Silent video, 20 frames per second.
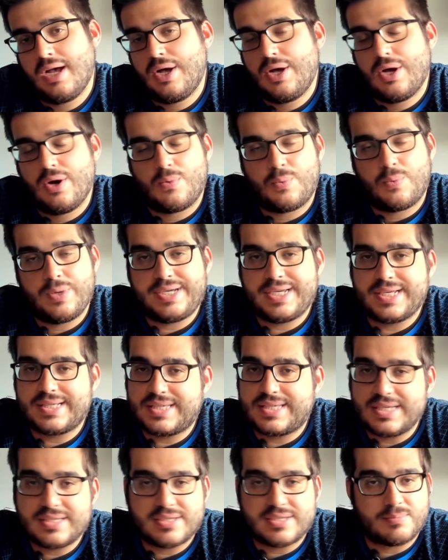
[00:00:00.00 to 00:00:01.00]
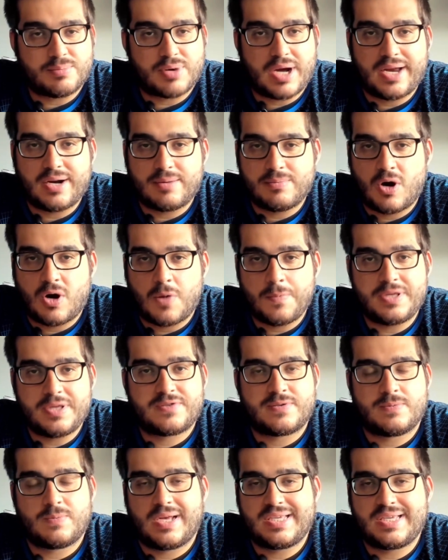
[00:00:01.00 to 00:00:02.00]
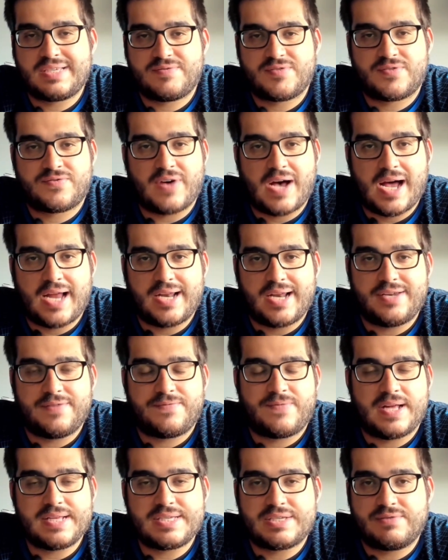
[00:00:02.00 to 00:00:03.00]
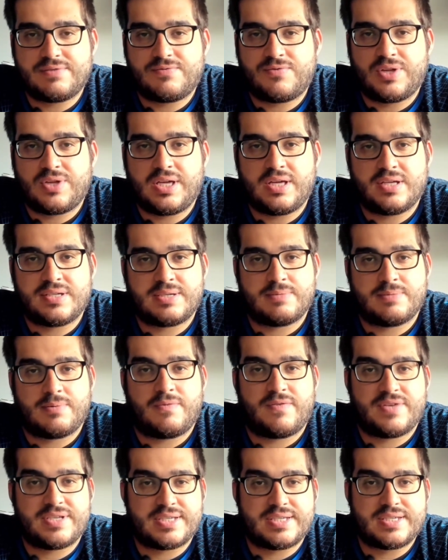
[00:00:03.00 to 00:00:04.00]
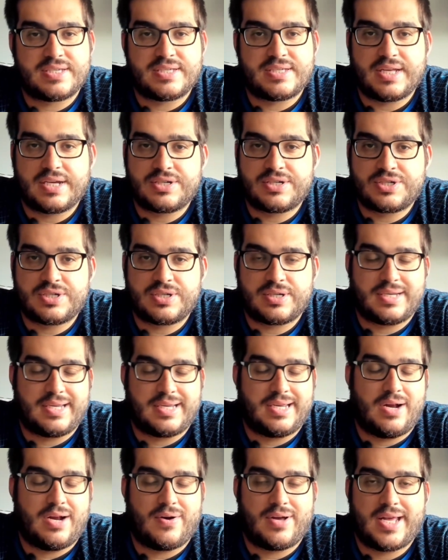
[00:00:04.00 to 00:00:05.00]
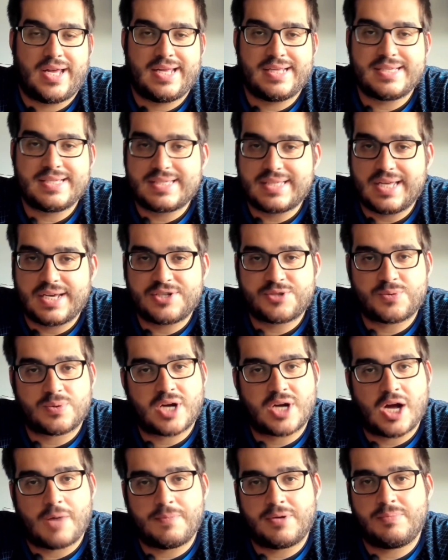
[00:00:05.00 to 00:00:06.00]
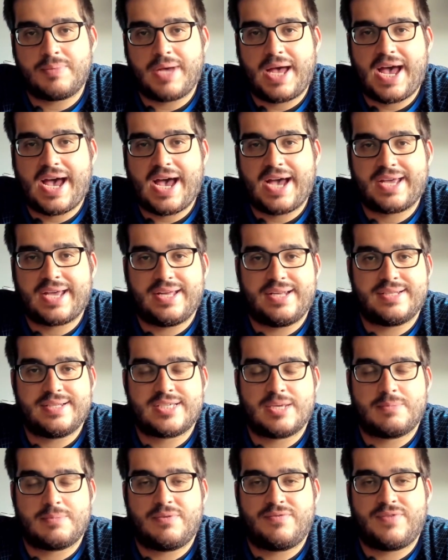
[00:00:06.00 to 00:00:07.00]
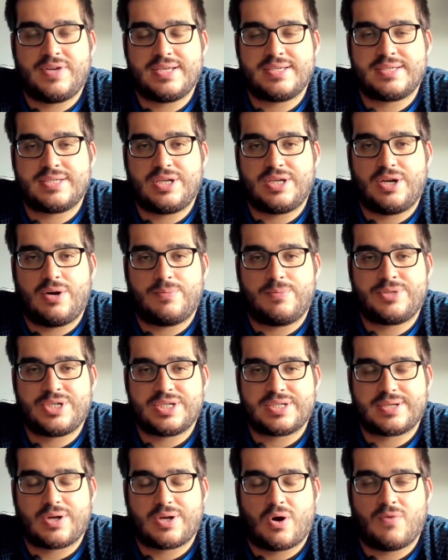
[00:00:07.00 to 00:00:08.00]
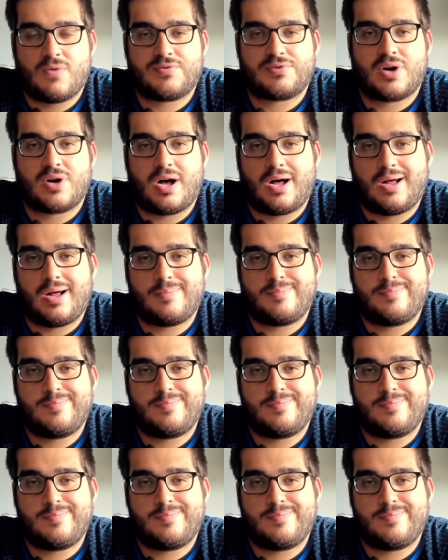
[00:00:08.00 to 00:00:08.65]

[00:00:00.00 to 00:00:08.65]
We did see some brighter moments from Wesley Fofana defensively, as some of his instincts were coming back, and some of his, just overall